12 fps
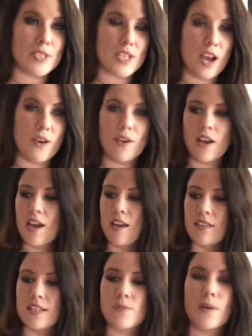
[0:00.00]
So
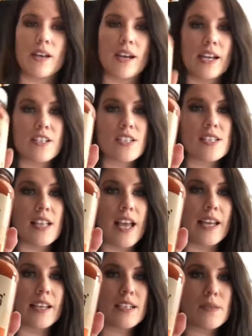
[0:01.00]
this one I just
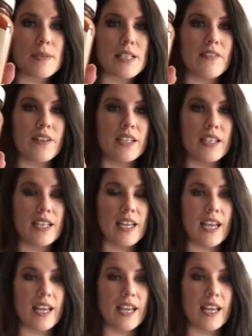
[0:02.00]
like specifically,